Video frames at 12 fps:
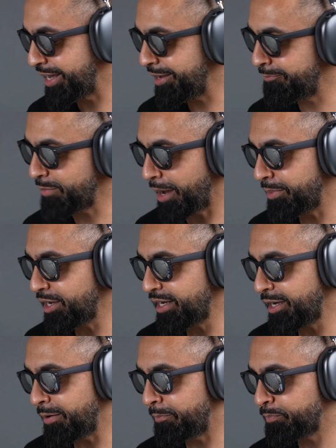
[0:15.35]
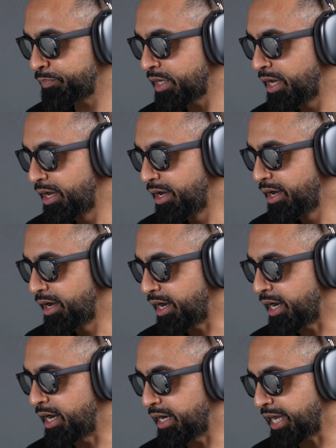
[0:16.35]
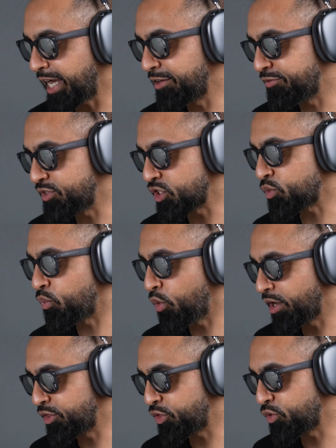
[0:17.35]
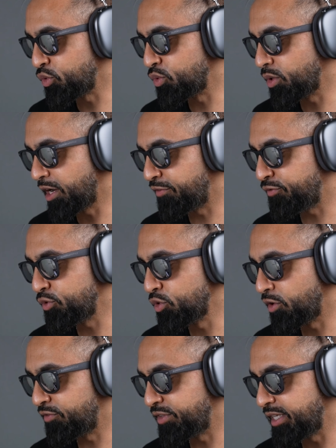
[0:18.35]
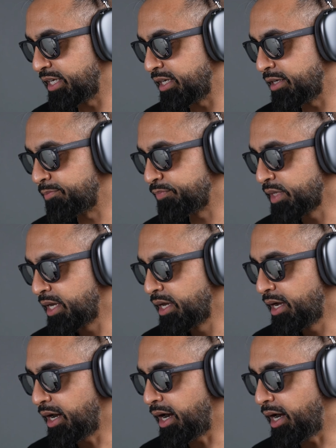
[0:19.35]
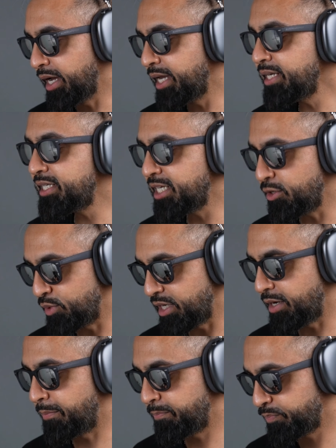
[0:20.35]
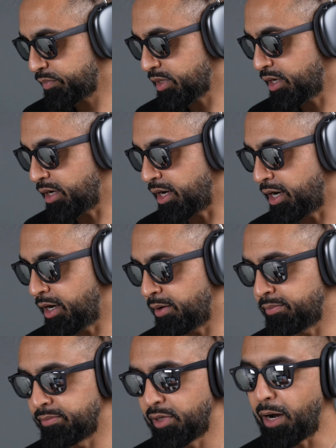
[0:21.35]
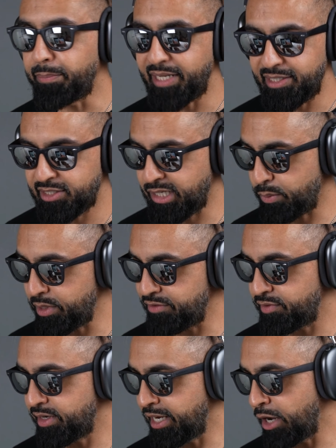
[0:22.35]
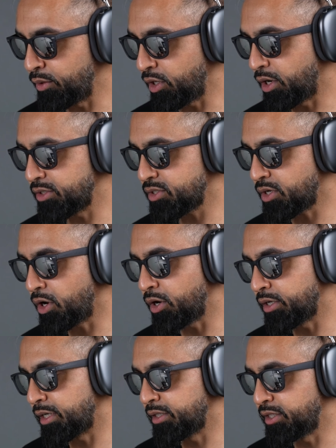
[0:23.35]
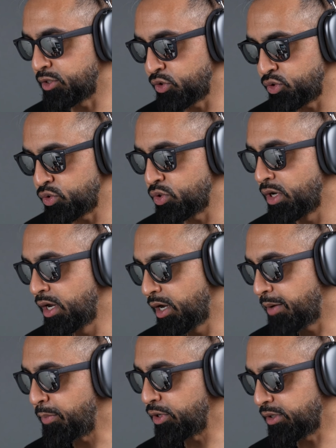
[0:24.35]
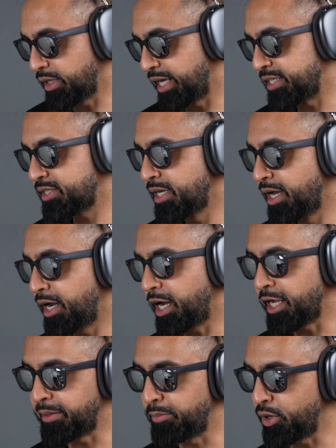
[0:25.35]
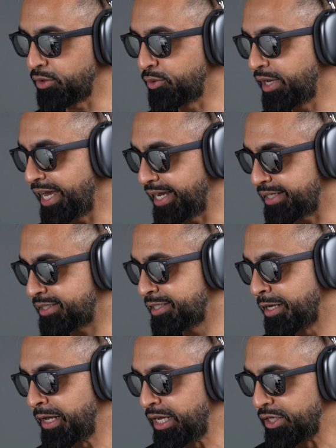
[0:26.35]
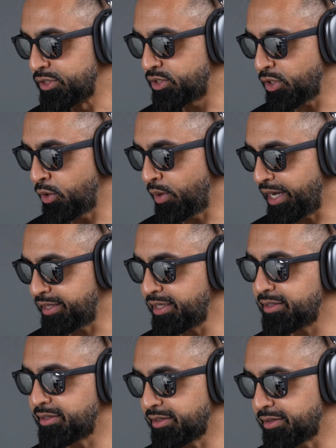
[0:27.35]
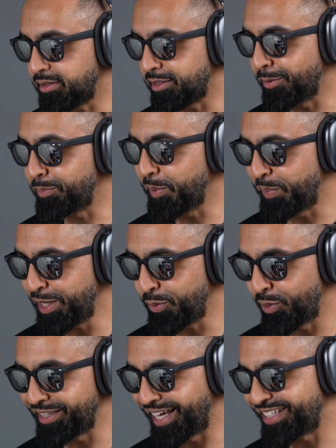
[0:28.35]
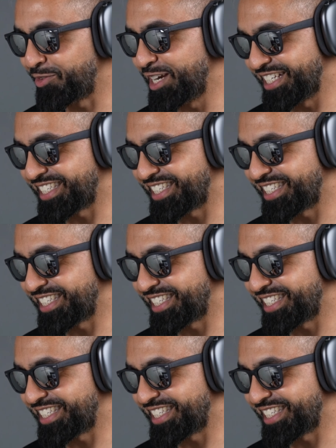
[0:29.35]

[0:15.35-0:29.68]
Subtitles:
it. I'm gonna kind of just run through a few of the interior updates that we've now got on the new Model S and Model X. So I think the big one that really